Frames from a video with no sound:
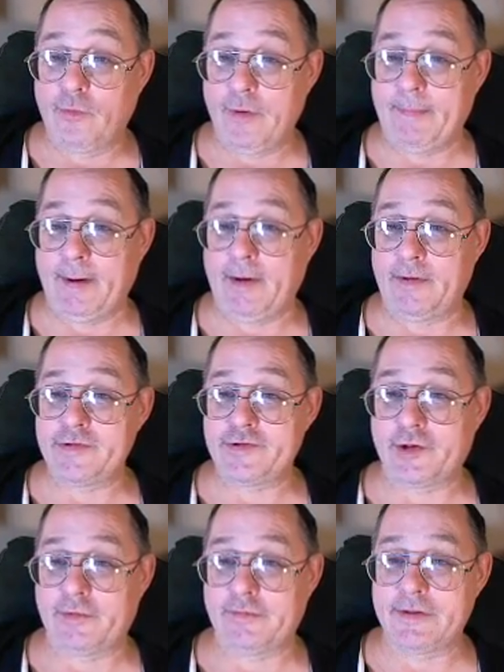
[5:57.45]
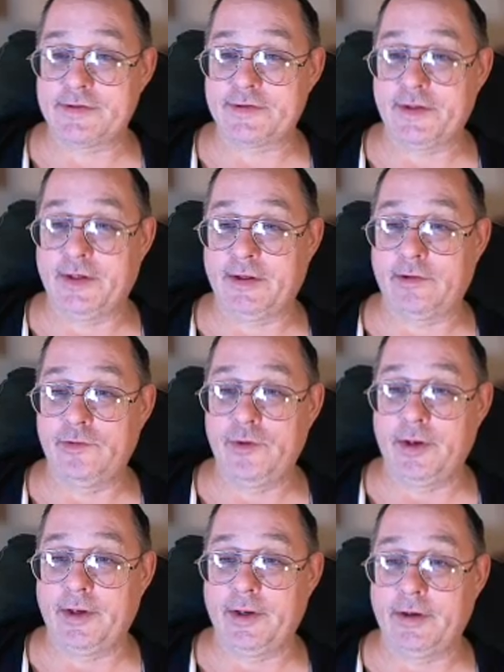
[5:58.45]
Repair service,
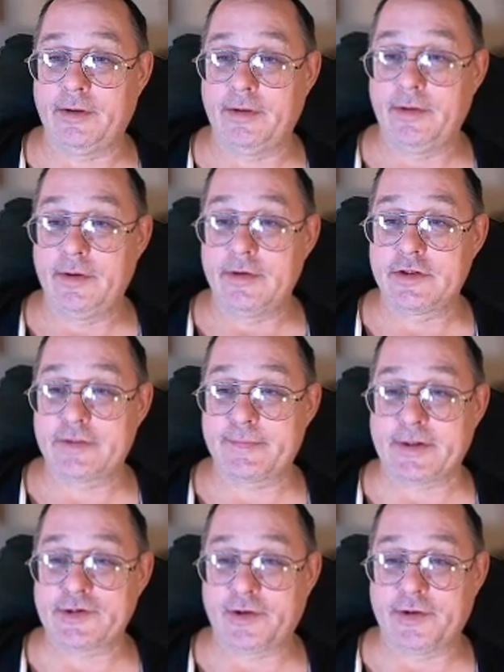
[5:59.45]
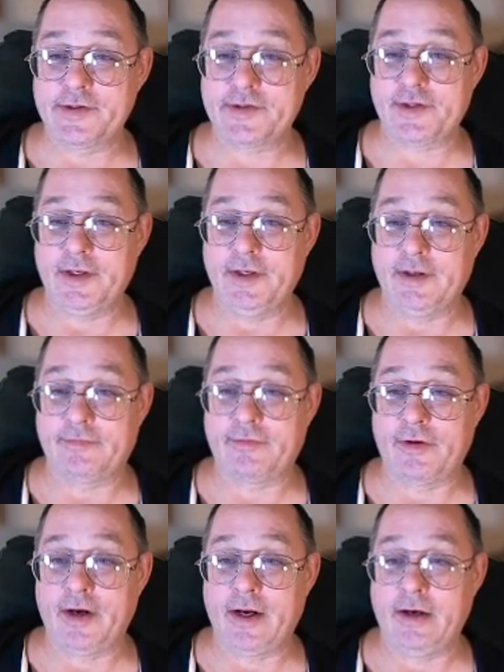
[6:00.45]
including specialists in
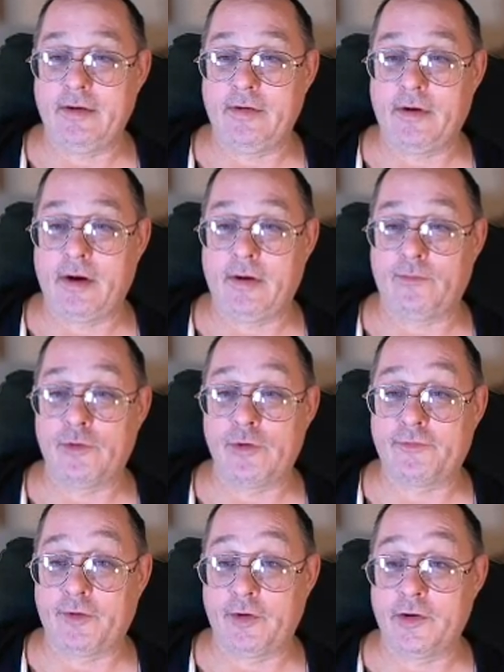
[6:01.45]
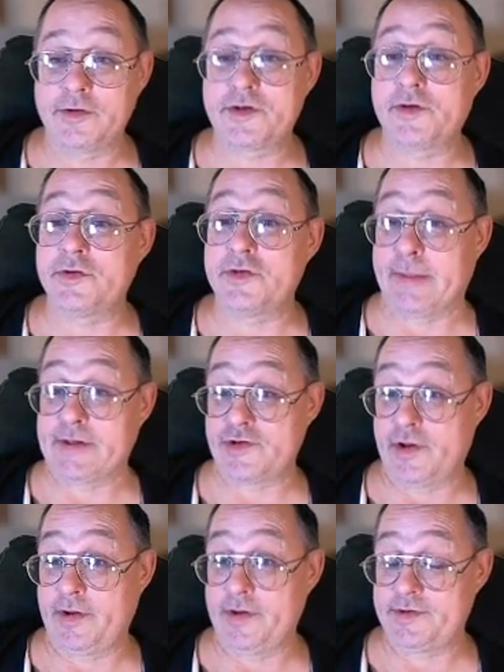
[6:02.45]
different uh, referrals to
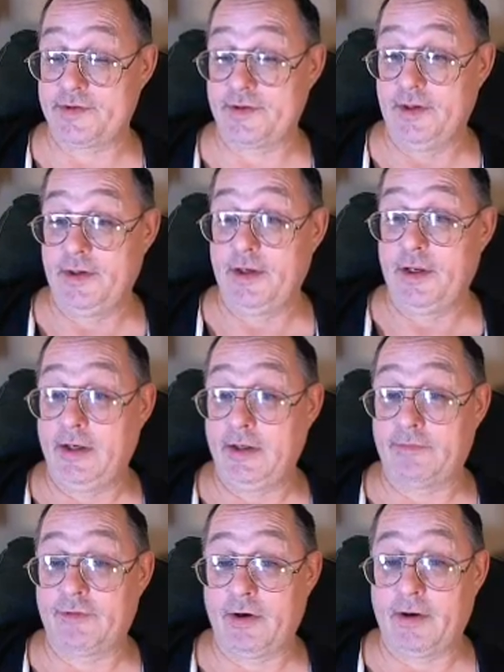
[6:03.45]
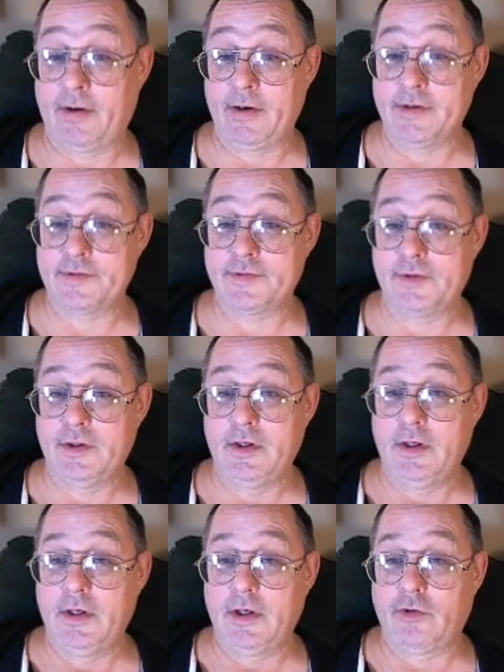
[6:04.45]
specialists in different areas.
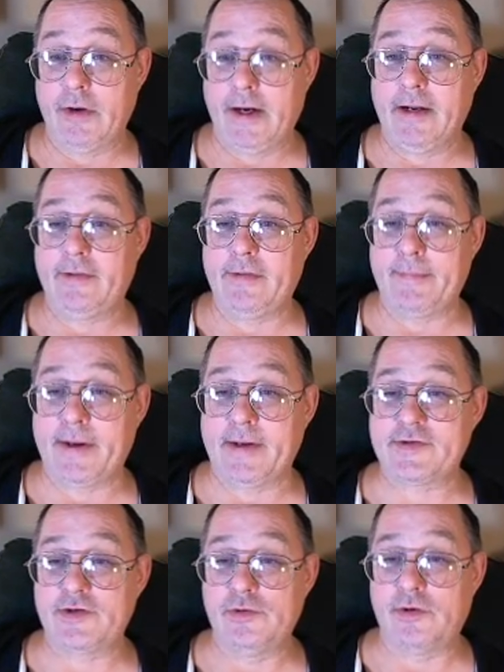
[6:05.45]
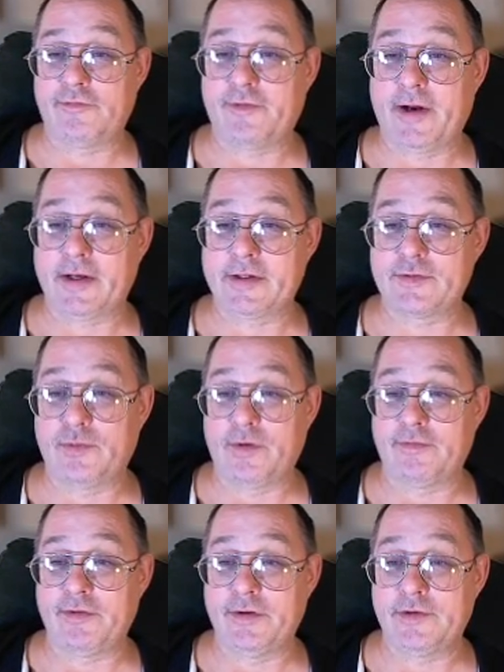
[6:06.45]
Creating the best new effects
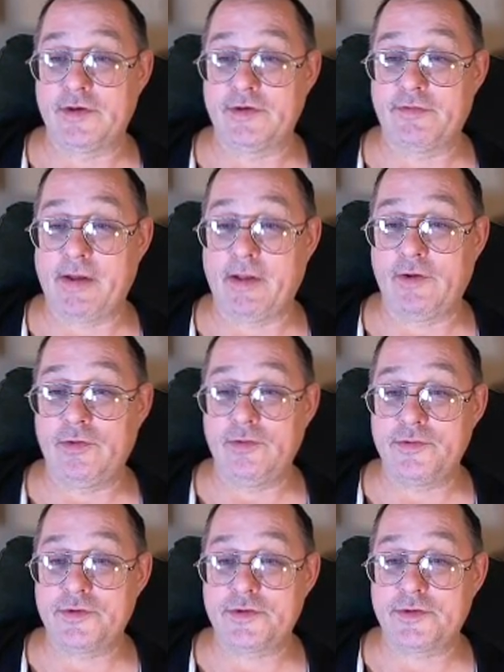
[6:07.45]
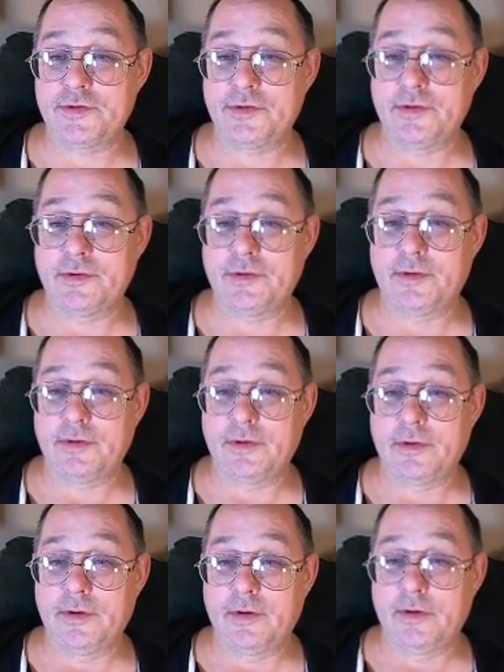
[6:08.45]
with vintage values
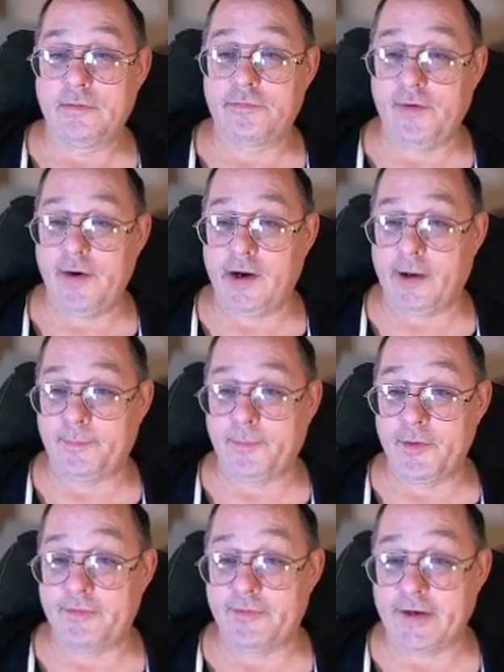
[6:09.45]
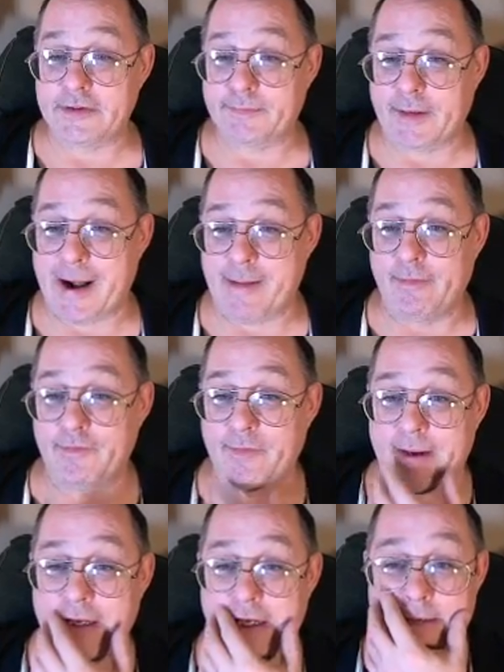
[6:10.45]
free help with effects problems
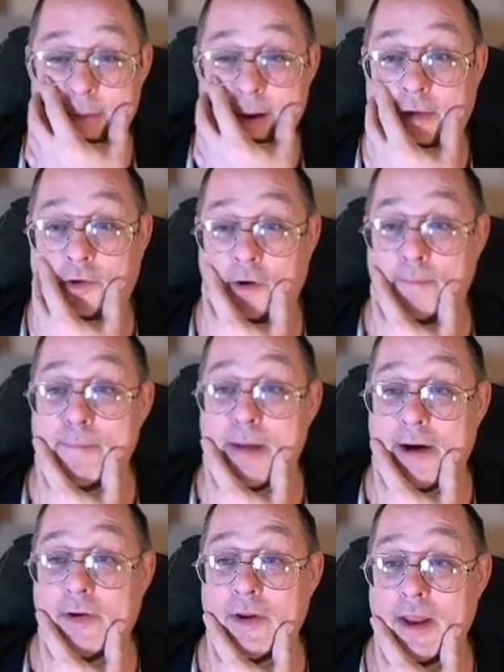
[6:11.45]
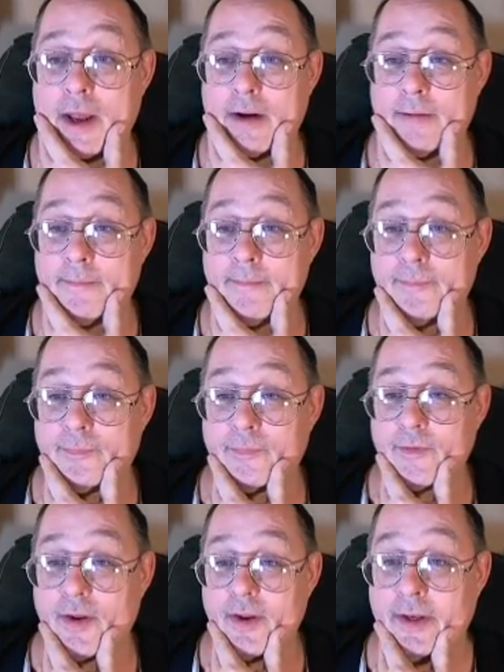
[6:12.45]
by email, or better yet,
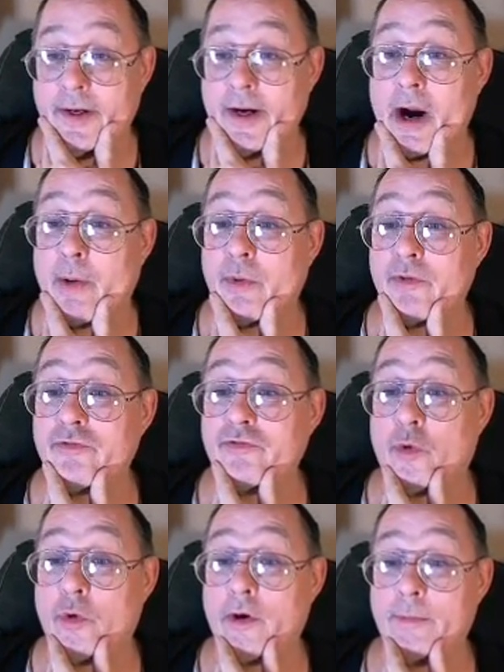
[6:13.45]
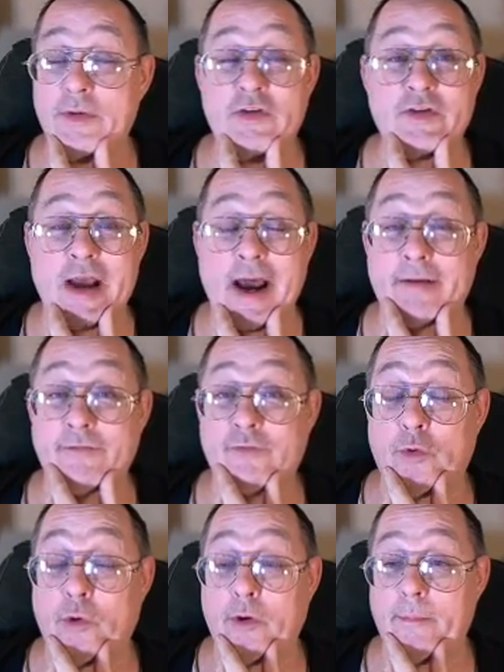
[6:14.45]
in our forum. He's got a
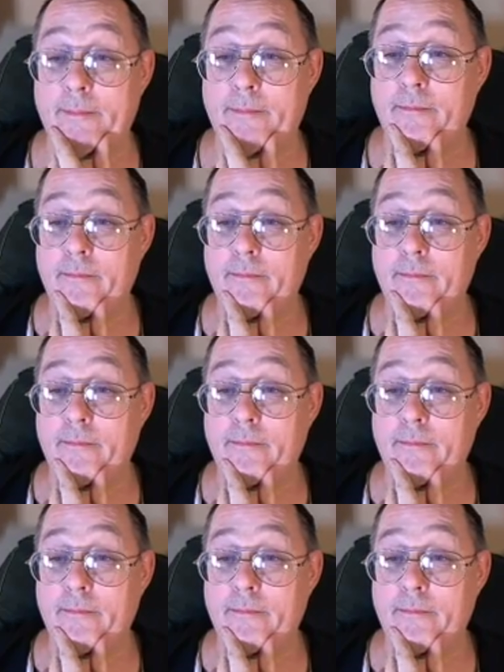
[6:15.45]
forum.